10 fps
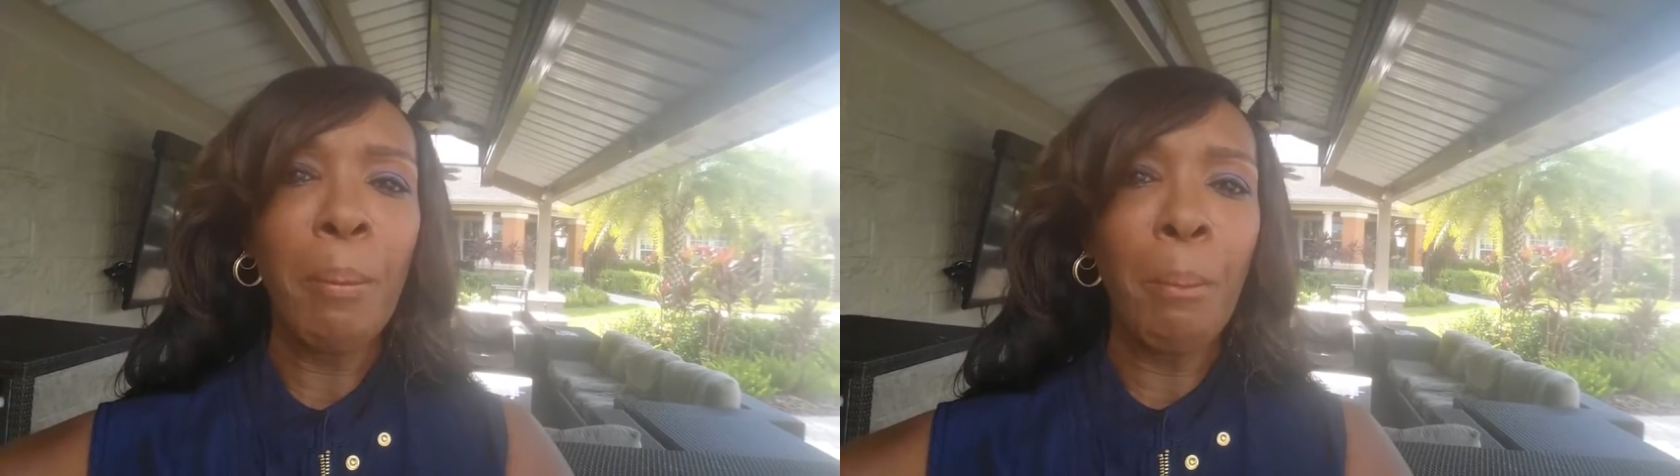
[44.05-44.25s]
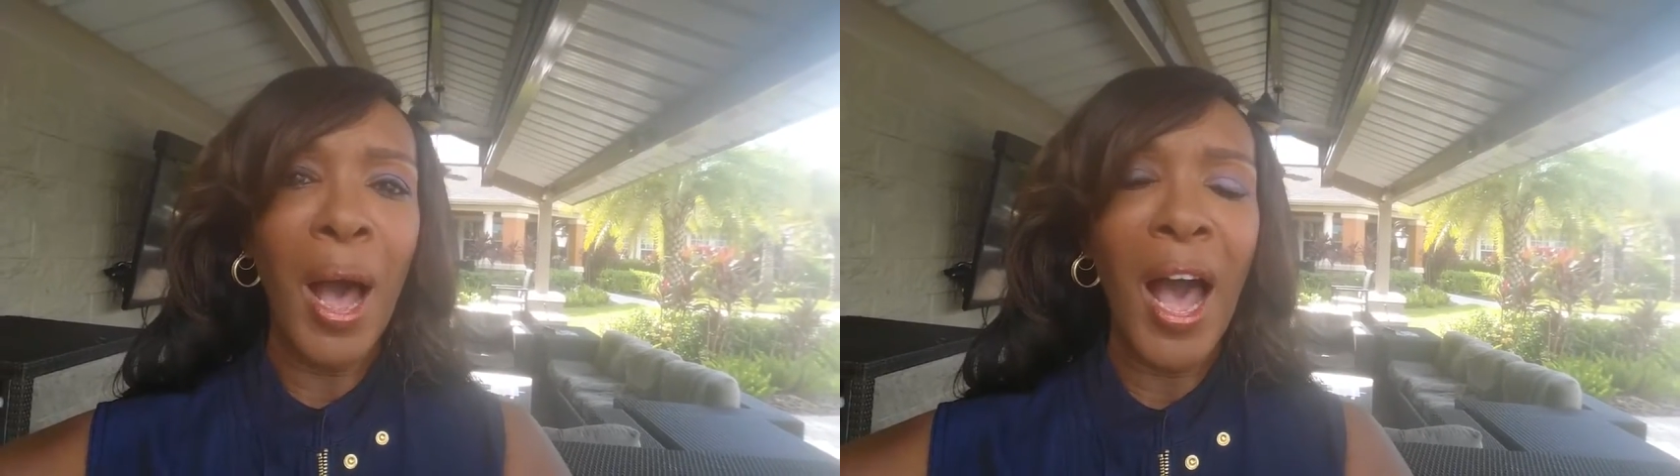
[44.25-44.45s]
to
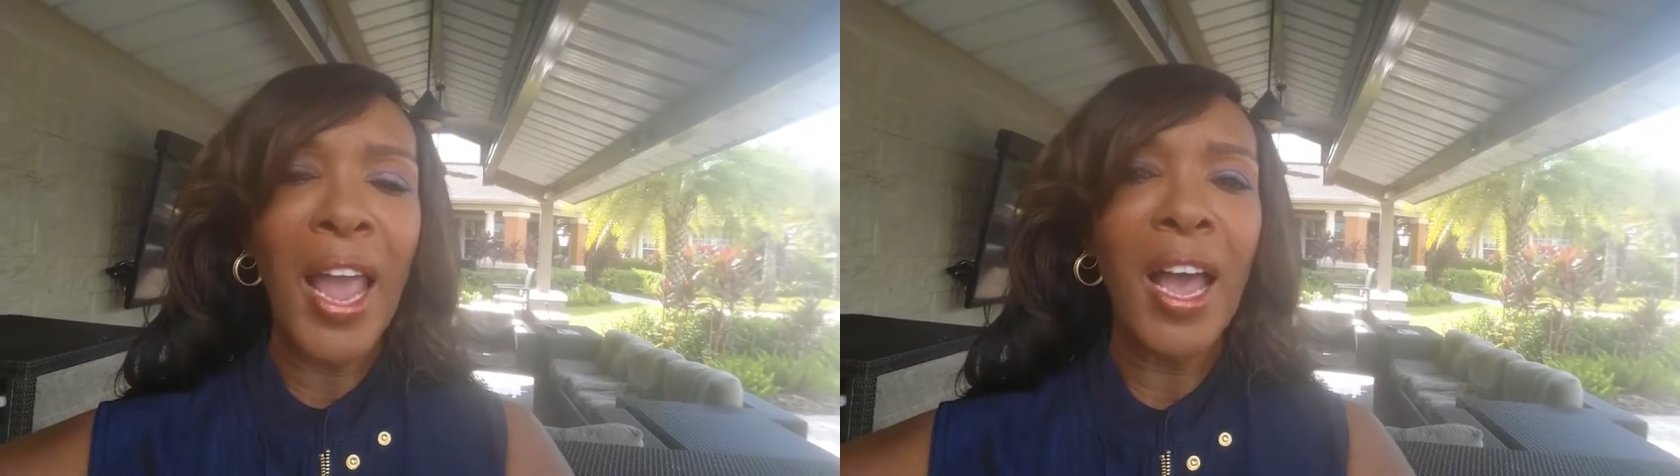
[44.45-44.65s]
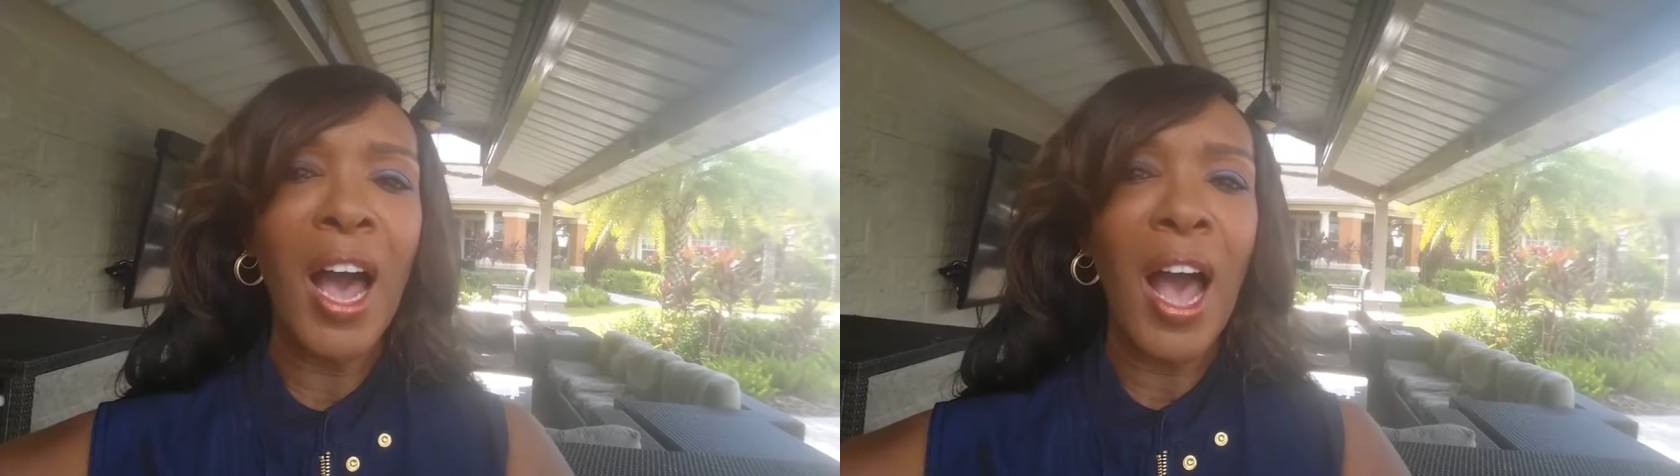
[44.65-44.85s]

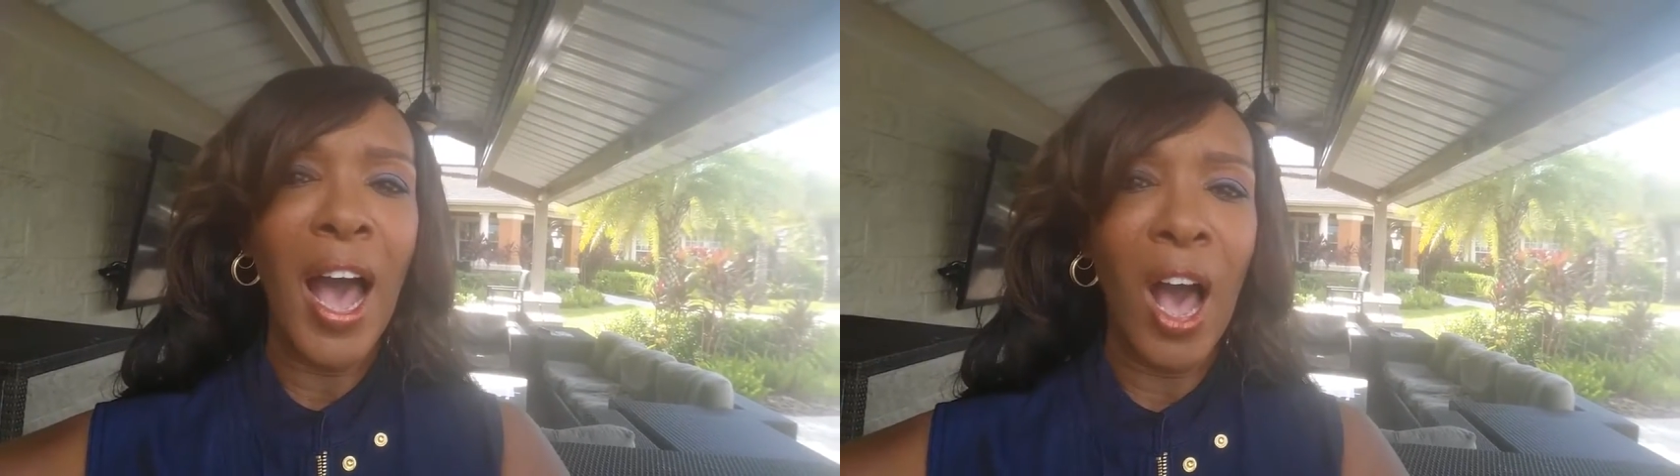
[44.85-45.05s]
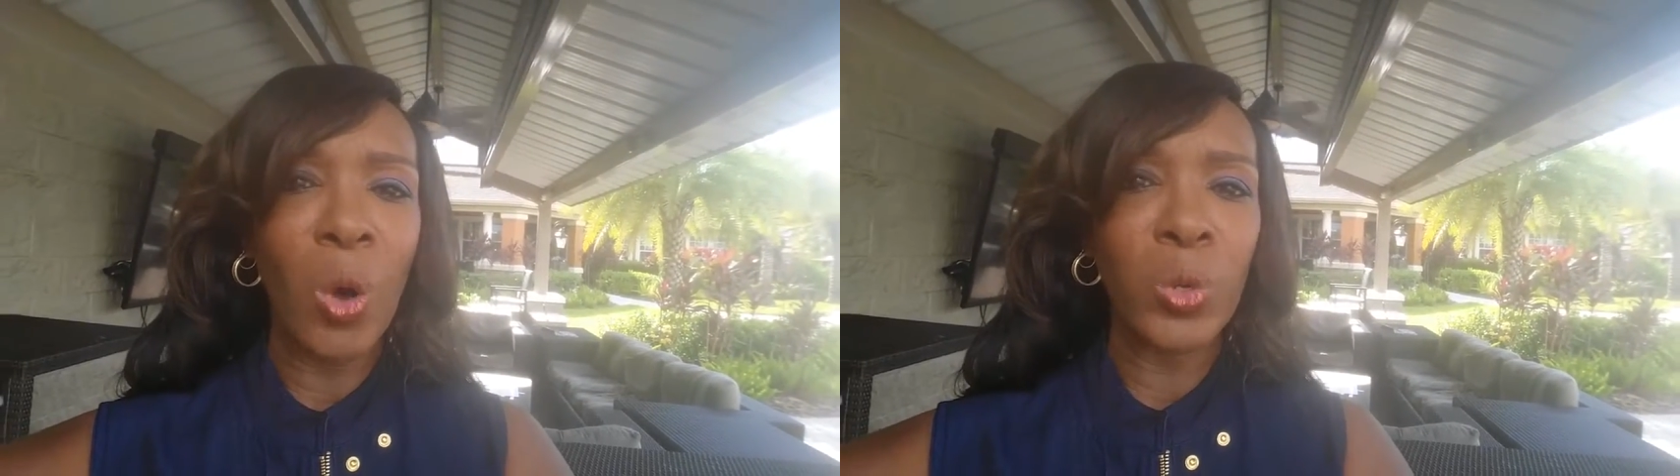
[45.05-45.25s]
buy a
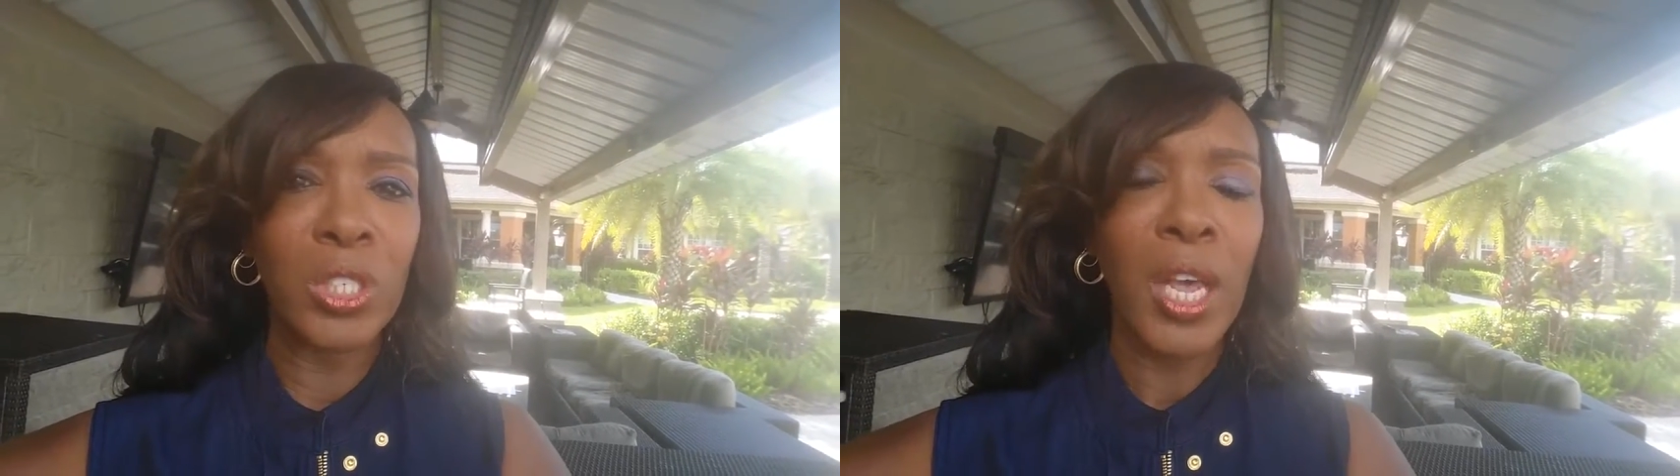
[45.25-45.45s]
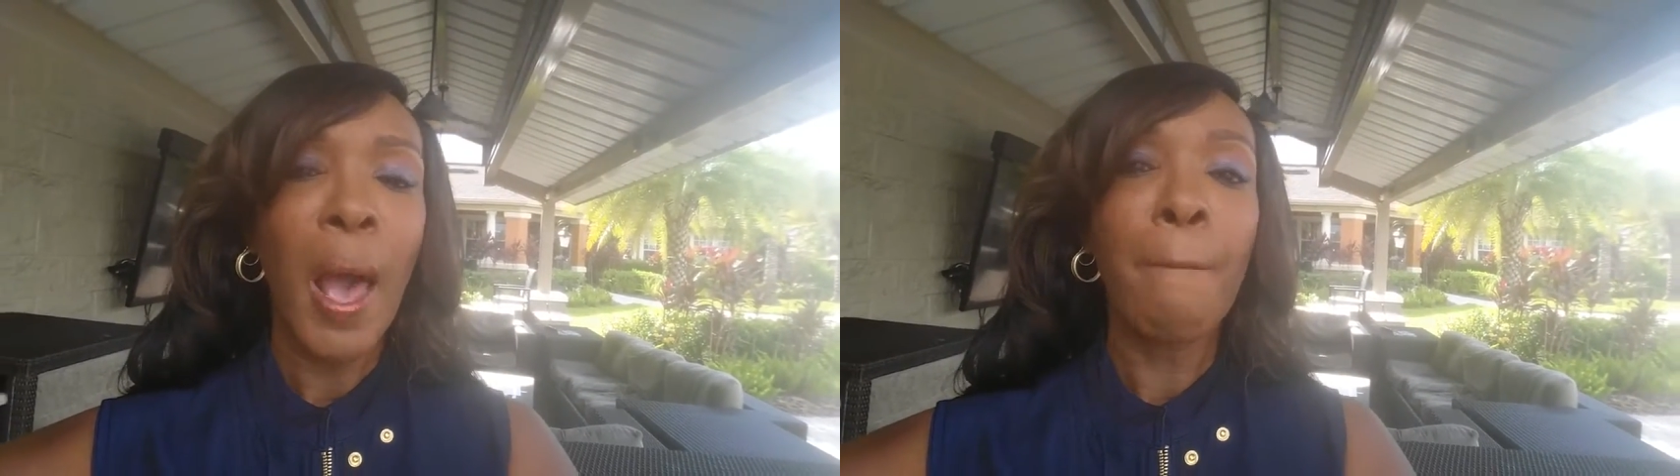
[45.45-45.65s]
house